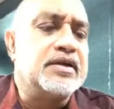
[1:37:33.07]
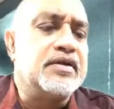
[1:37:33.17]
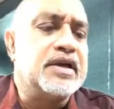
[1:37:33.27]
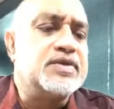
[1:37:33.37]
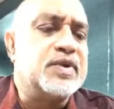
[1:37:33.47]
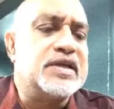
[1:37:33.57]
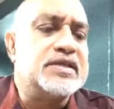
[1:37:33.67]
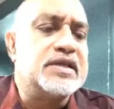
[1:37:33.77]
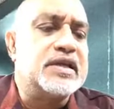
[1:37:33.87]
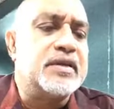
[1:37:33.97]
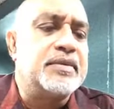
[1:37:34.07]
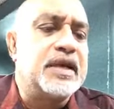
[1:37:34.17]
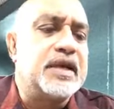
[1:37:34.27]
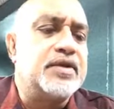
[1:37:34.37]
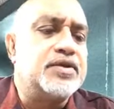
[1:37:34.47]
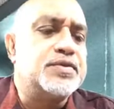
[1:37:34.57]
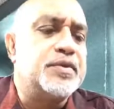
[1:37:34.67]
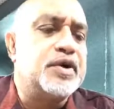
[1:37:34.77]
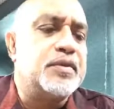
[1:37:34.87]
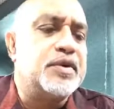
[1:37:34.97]
Raj. Well said. I'm glad you
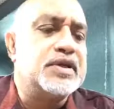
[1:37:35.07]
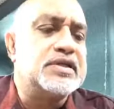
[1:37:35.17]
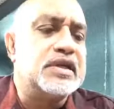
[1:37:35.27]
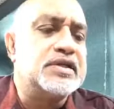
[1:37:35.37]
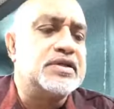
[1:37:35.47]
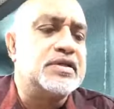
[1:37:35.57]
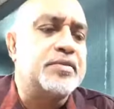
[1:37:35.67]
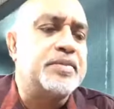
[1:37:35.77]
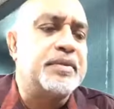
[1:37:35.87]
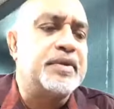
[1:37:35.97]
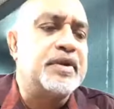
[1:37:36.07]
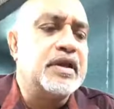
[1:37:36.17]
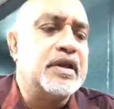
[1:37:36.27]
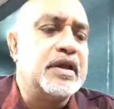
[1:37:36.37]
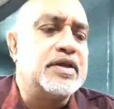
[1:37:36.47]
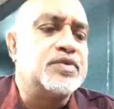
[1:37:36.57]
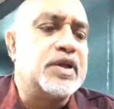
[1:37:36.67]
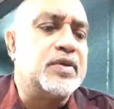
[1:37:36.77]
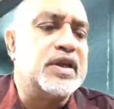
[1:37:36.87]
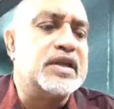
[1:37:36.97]
spoke about this. I stop people as well
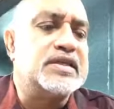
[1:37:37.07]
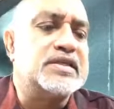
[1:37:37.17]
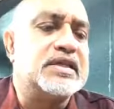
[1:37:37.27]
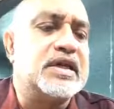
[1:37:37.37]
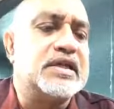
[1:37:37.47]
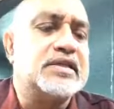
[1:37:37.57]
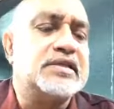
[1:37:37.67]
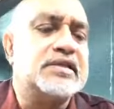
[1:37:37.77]
when they start.